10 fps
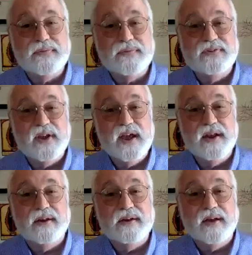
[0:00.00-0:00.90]

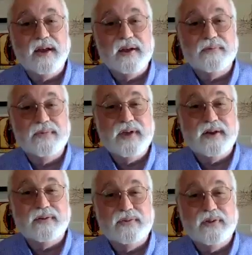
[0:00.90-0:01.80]
Zen to kind of
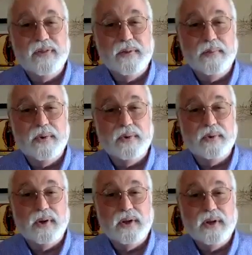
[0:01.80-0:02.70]
get us in the mood.